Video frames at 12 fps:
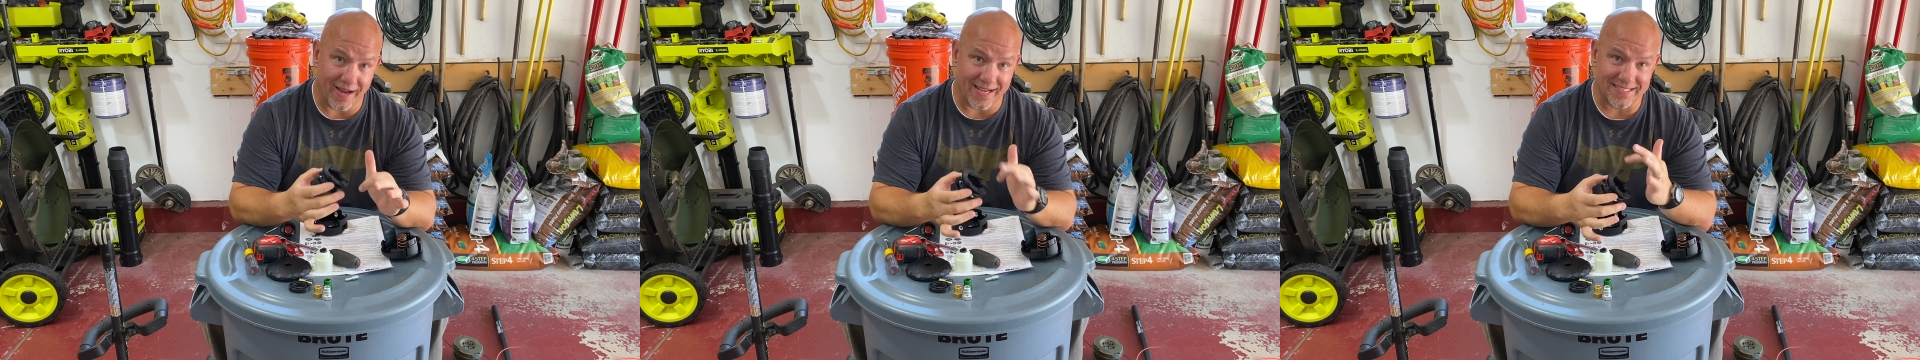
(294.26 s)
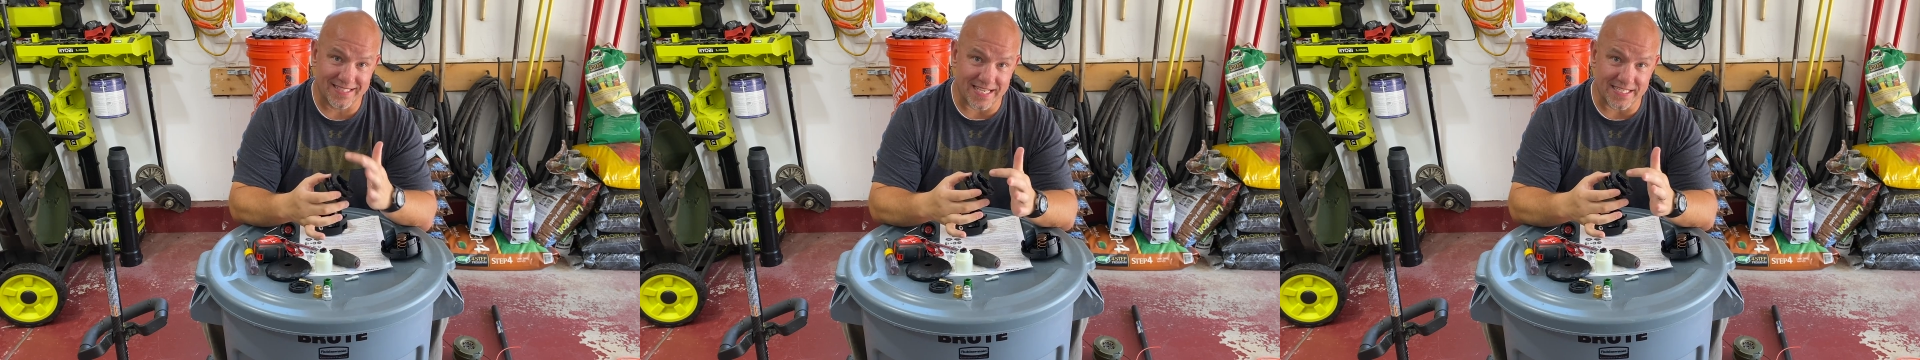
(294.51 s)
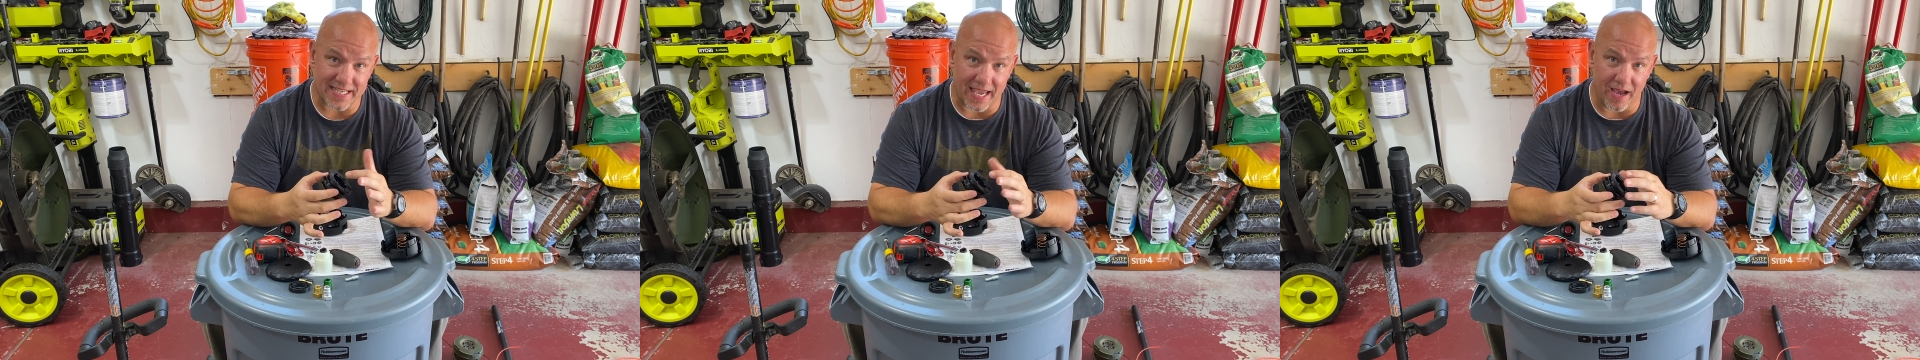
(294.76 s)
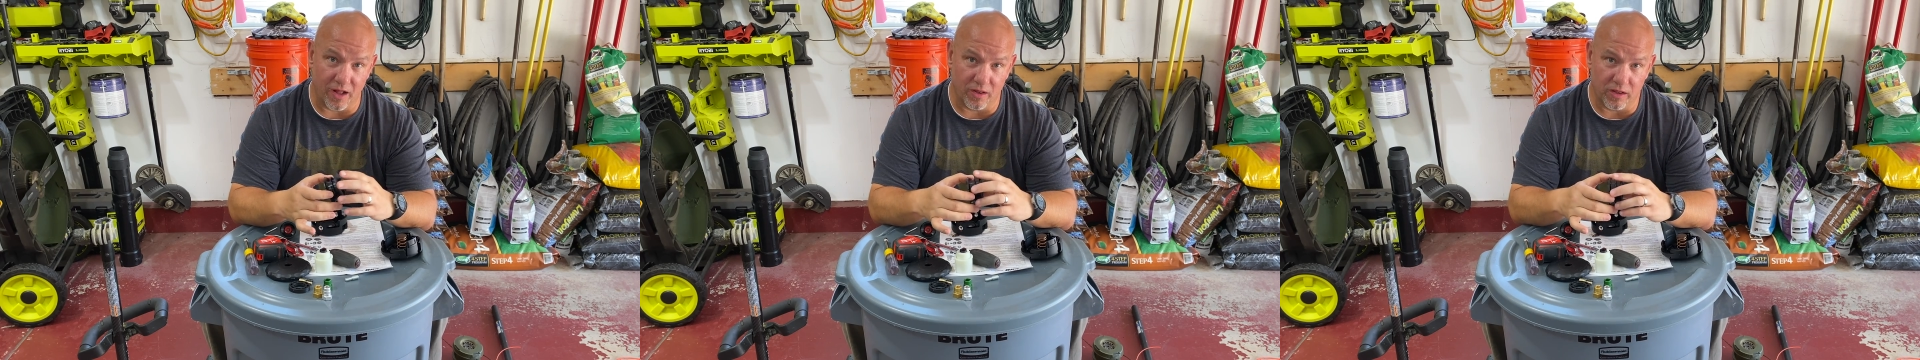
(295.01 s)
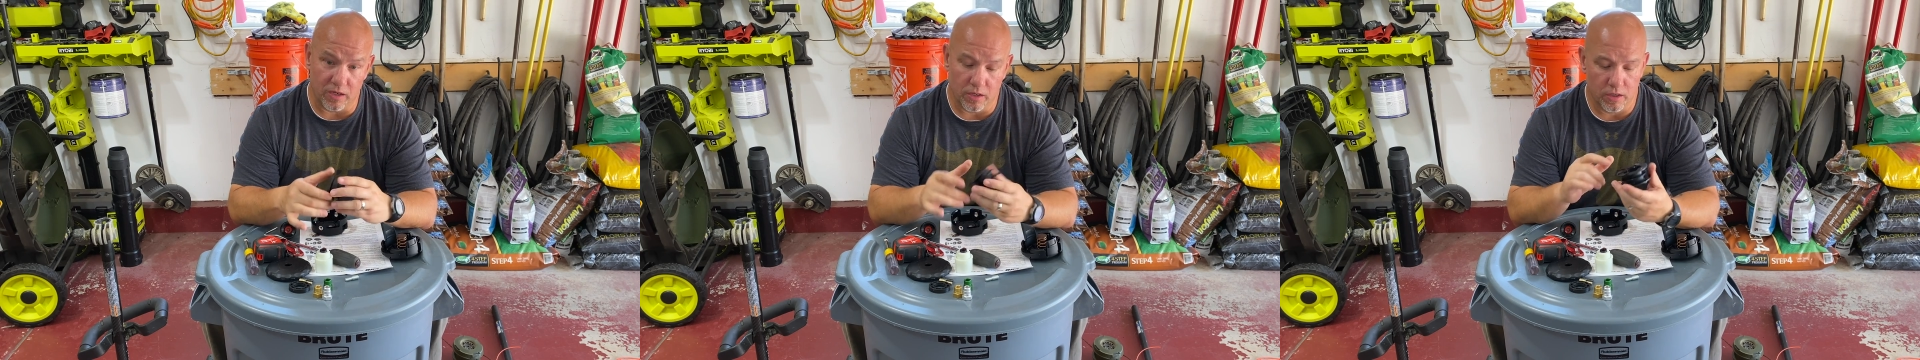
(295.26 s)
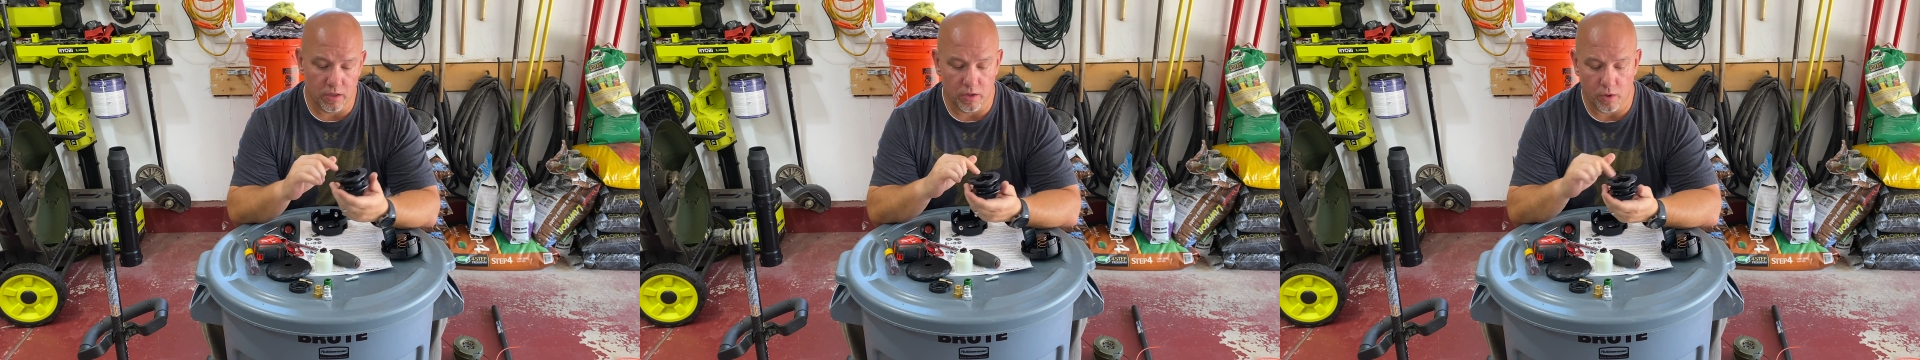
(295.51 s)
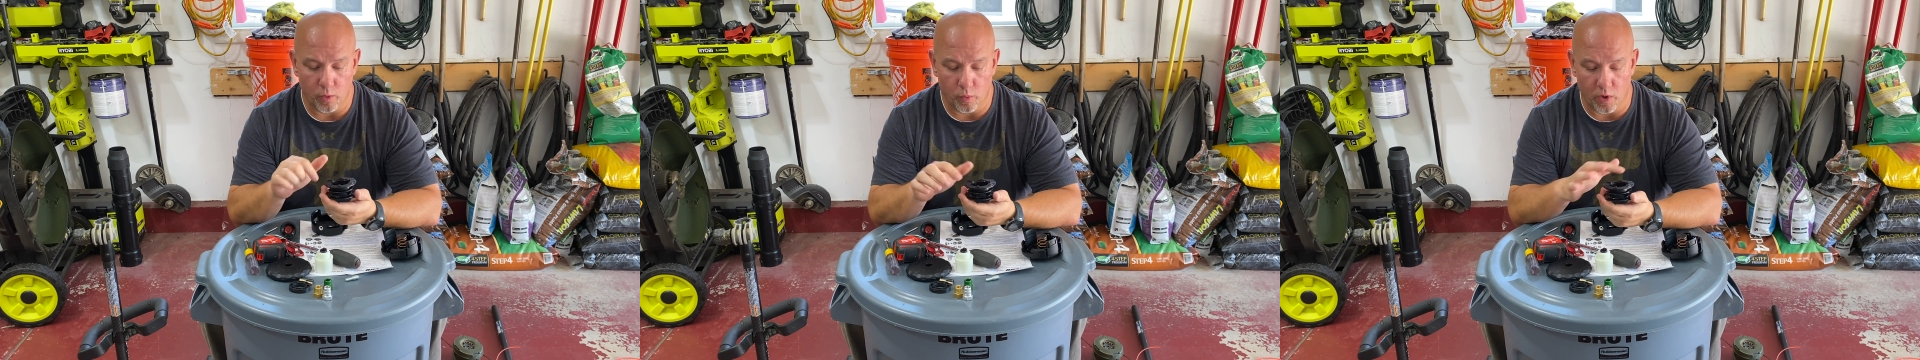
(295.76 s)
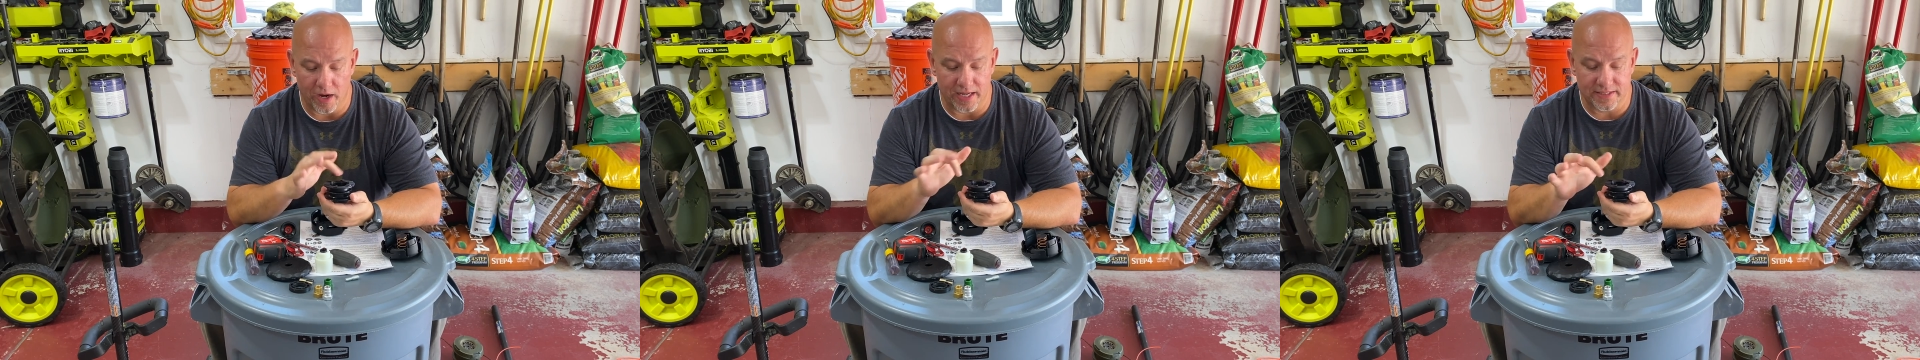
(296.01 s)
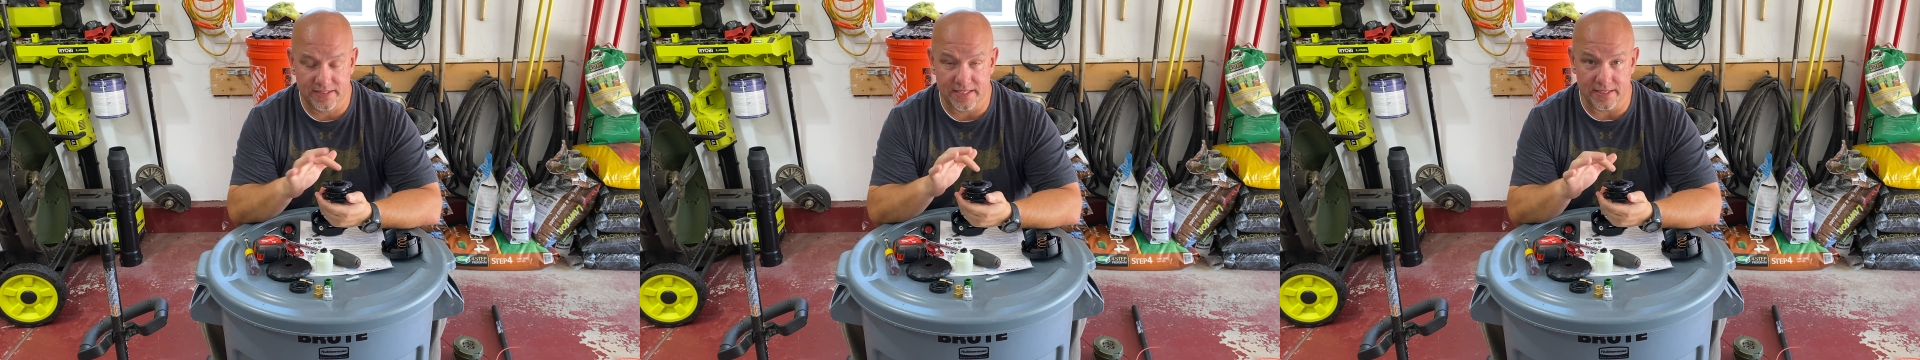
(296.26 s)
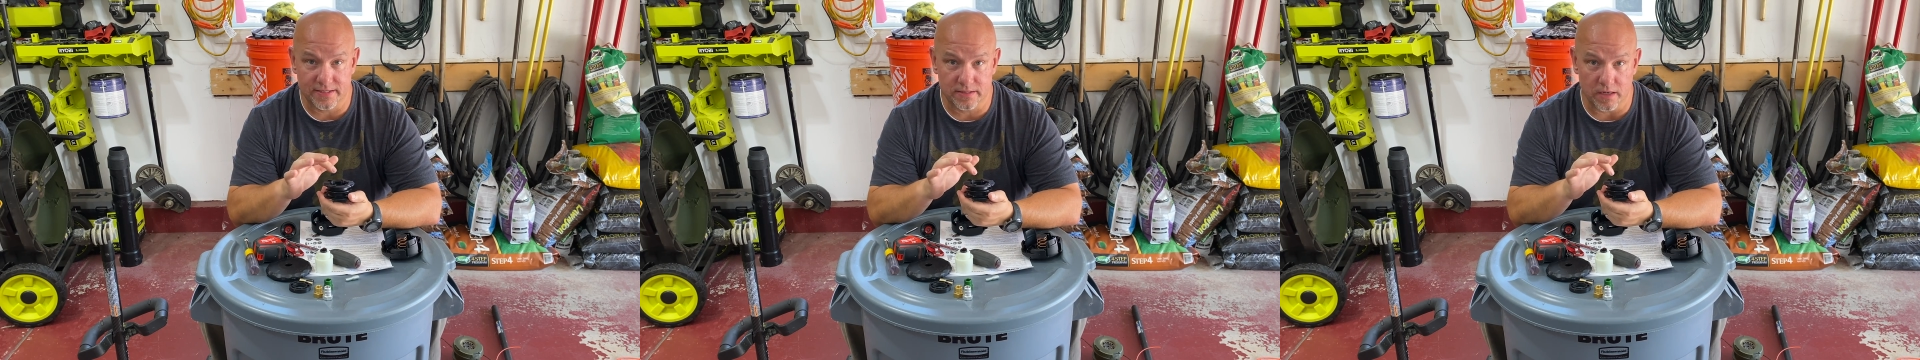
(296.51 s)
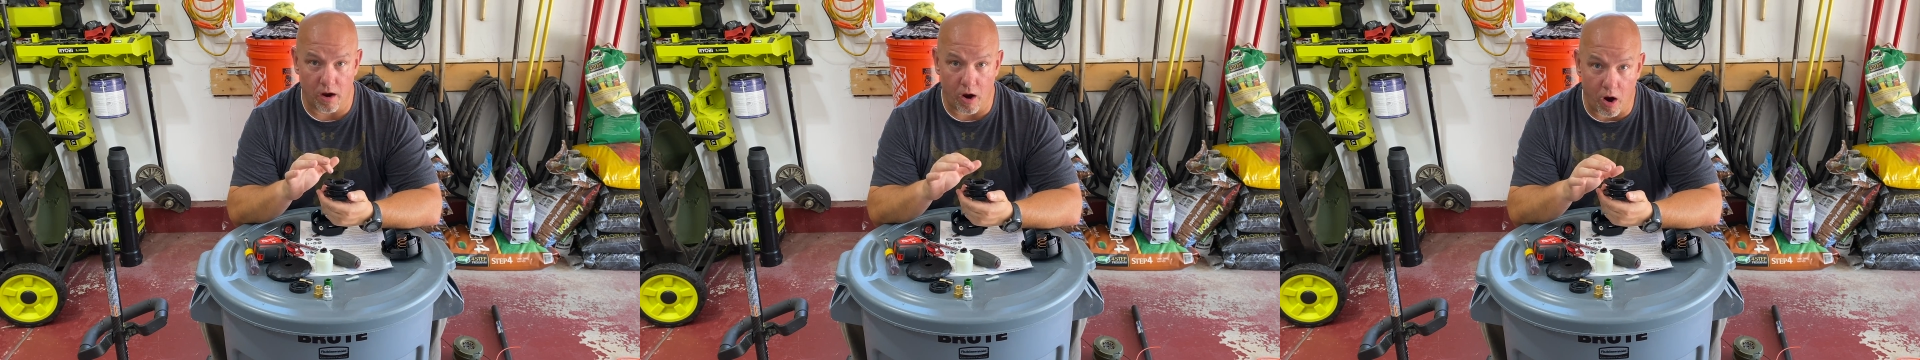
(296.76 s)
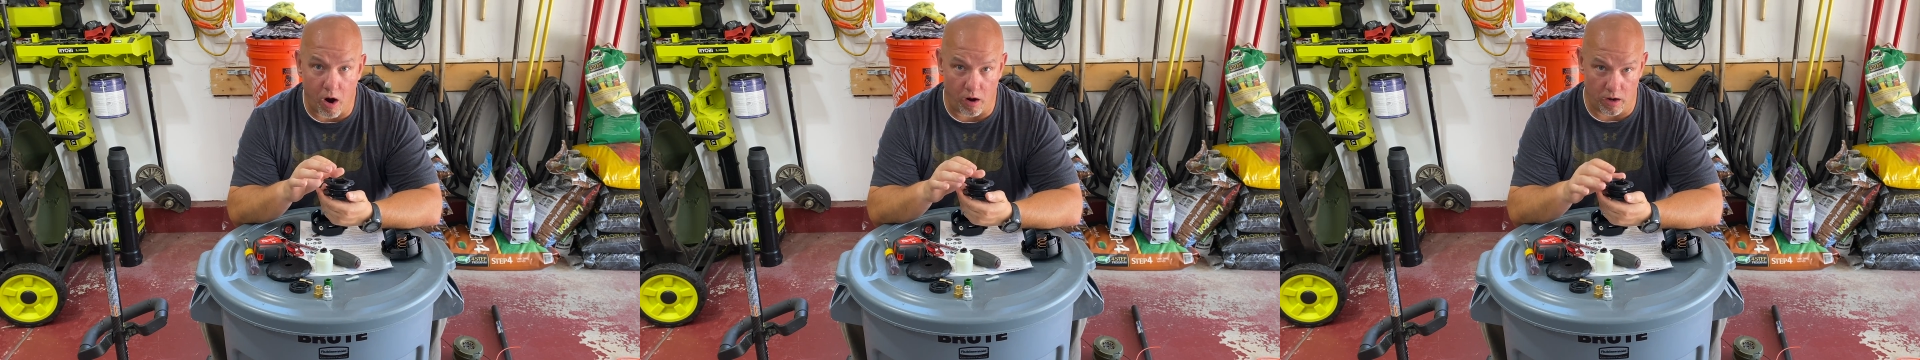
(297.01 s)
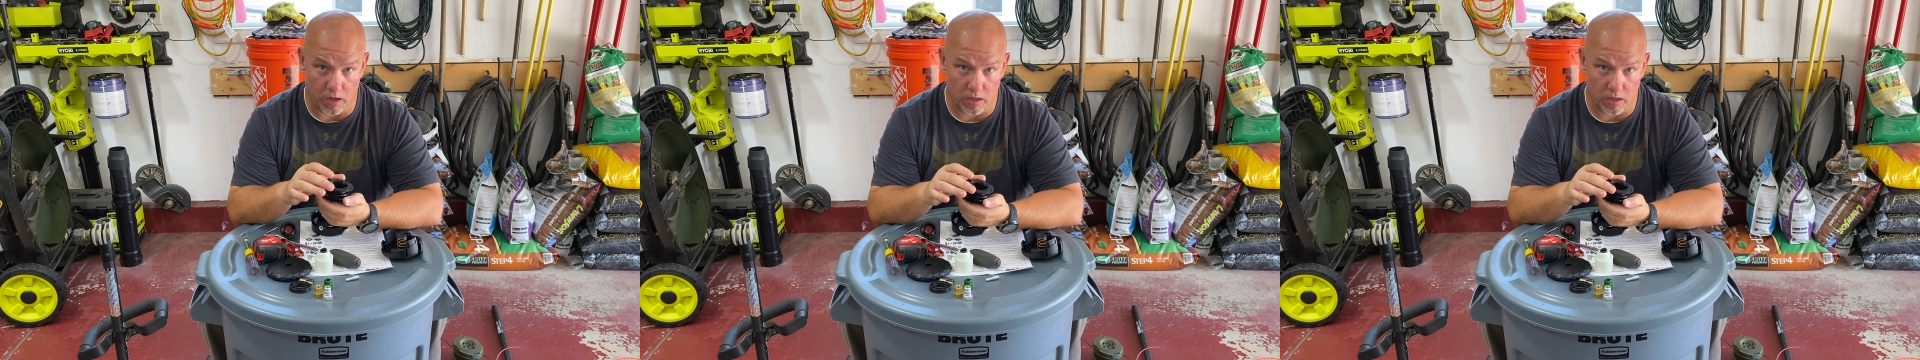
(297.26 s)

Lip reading: end says L, one end says R.